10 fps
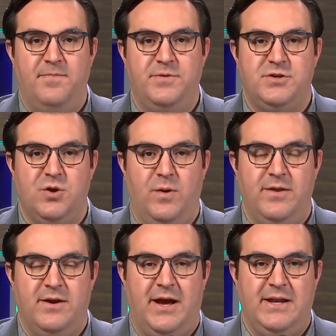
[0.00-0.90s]
So
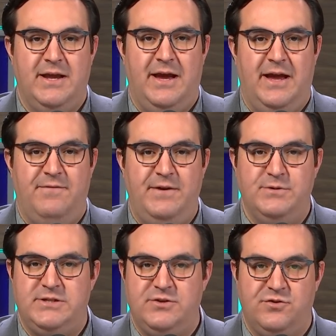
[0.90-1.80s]
whether or not, if he
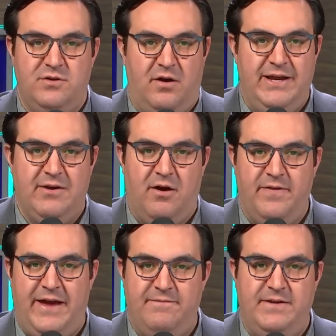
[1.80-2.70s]
was still here
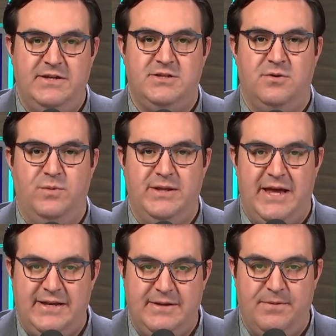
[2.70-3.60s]
on that visa with
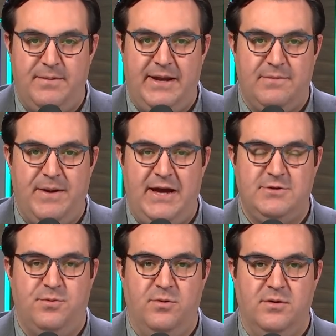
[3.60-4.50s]
that diplomatic
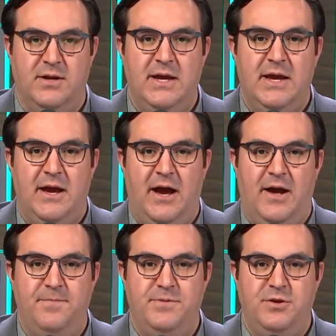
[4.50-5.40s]
passport,
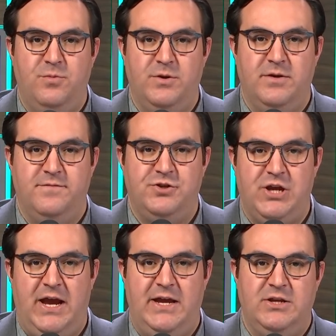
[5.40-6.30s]
you wouldn't have
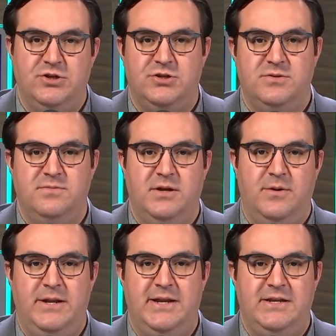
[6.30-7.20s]
changed. You
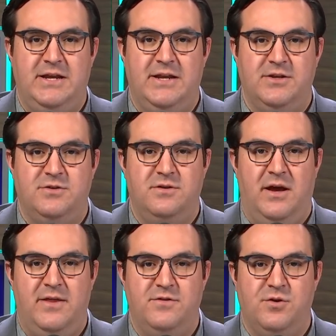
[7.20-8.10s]
know, he didn't get
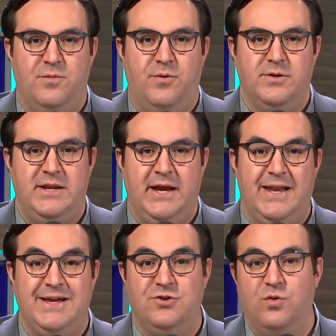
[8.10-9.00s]
there's no report that he got
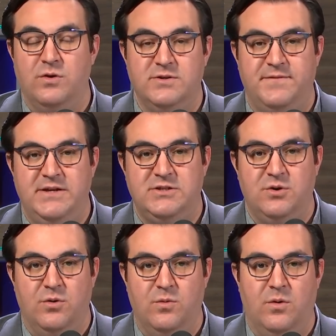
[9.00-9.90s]
like a tourist visa
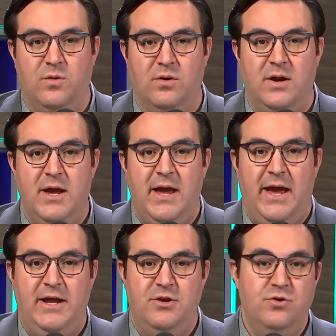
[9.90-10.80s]
or
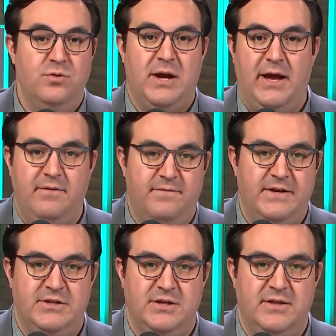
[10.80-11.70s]
a new kind of
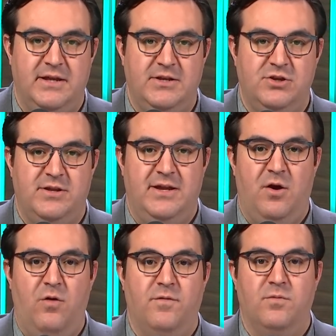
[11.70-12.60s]
visa that
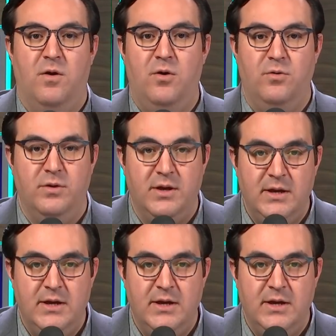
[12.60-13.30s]
overrode